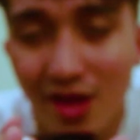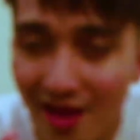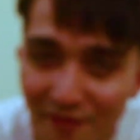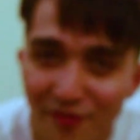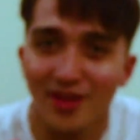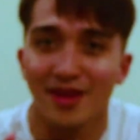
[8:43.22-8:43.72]

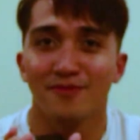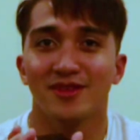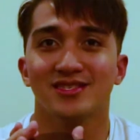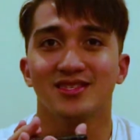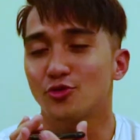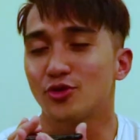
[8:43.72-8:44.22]
have to get
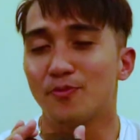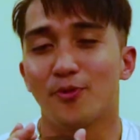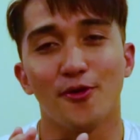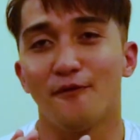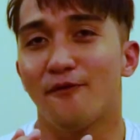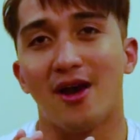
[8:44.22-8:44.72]
this
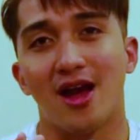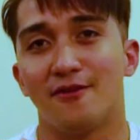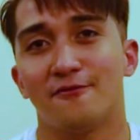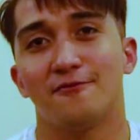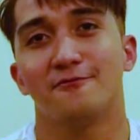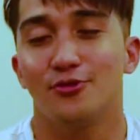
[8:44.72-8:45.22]

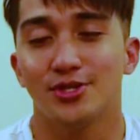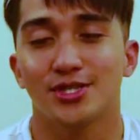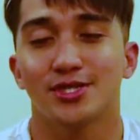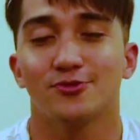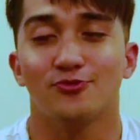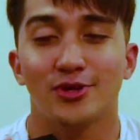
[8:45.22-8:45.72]
3.5, which
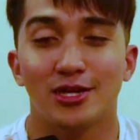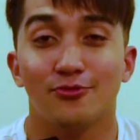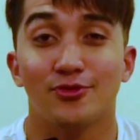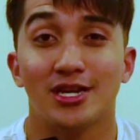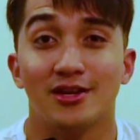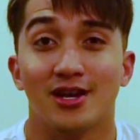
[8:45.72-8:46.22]
is really,
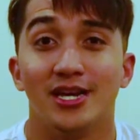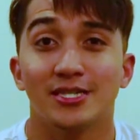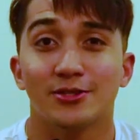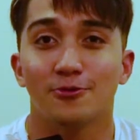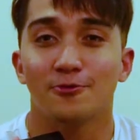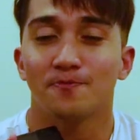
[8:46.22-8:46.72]
really
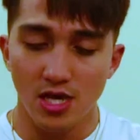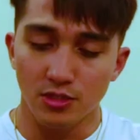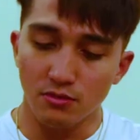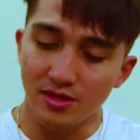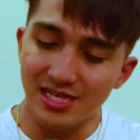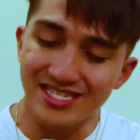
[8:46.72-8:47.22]
nice. So,
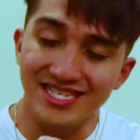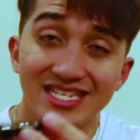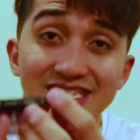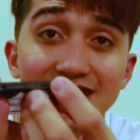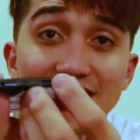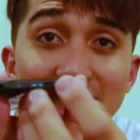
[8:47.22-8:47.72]
so this
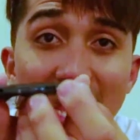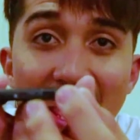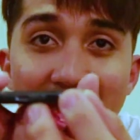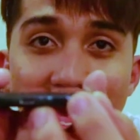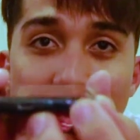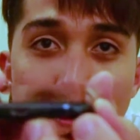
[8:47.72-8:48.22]
is the
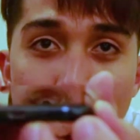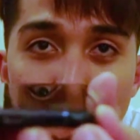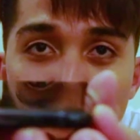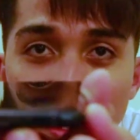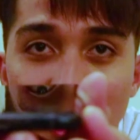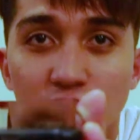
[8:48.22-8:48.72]

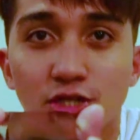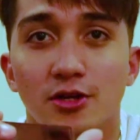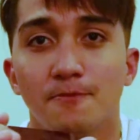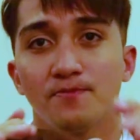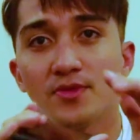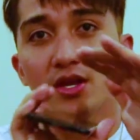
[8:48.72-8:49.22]
major
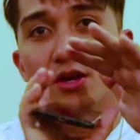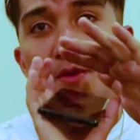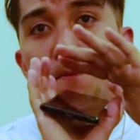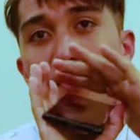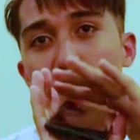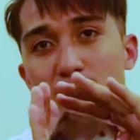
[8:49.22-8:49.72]

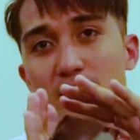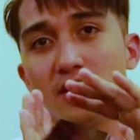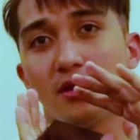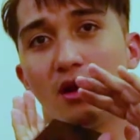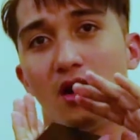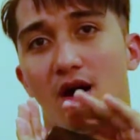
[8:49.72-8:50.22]
component
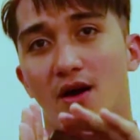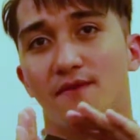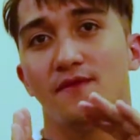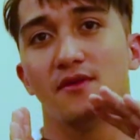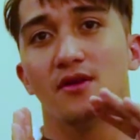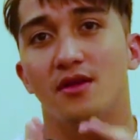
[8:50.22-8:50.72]
of
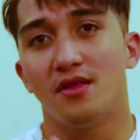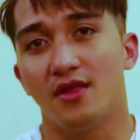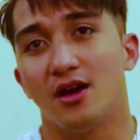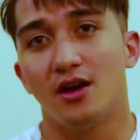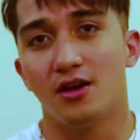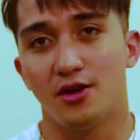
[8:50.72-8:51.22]

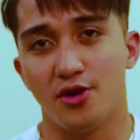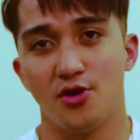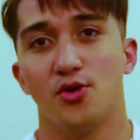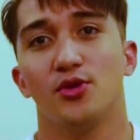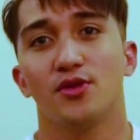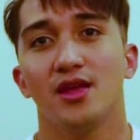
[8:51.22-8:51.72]
the
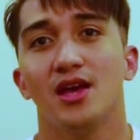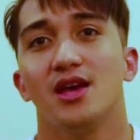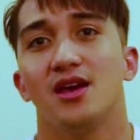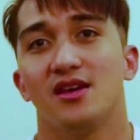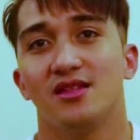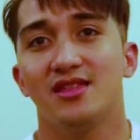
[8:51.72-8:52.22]
Note,
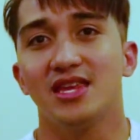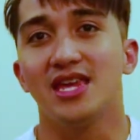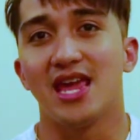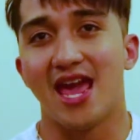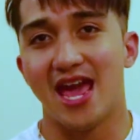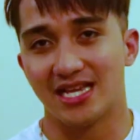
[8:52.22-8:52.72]

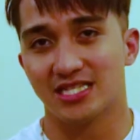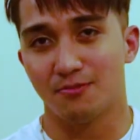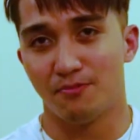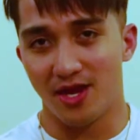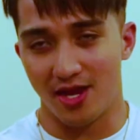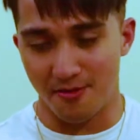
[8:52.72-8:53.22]
the S
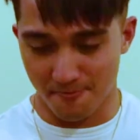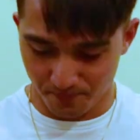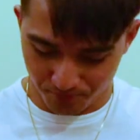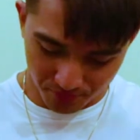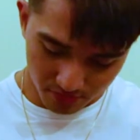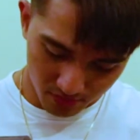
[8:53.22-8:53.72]
Pen.
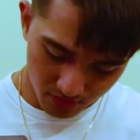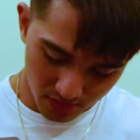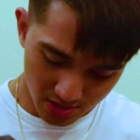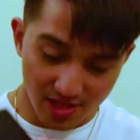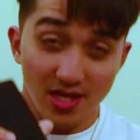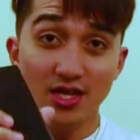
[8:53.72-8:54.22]

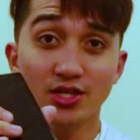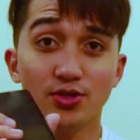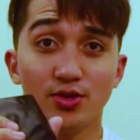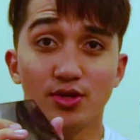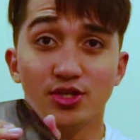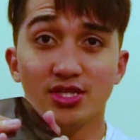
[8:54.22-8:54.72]

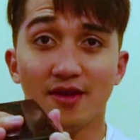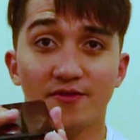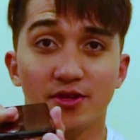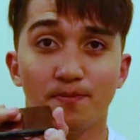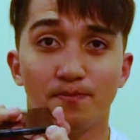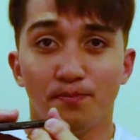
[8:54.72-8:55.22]
So you just
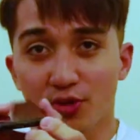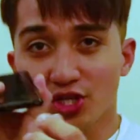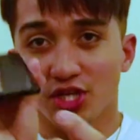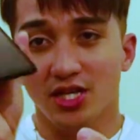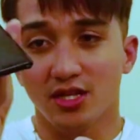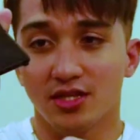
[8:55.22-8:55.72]
have to
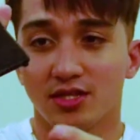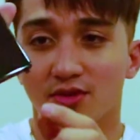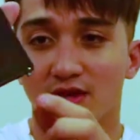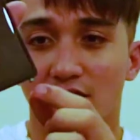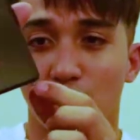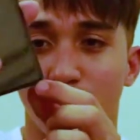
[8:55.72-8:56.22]
push it so
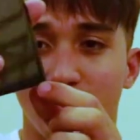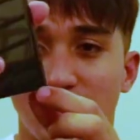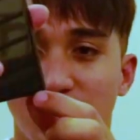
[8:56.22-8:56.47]
that it will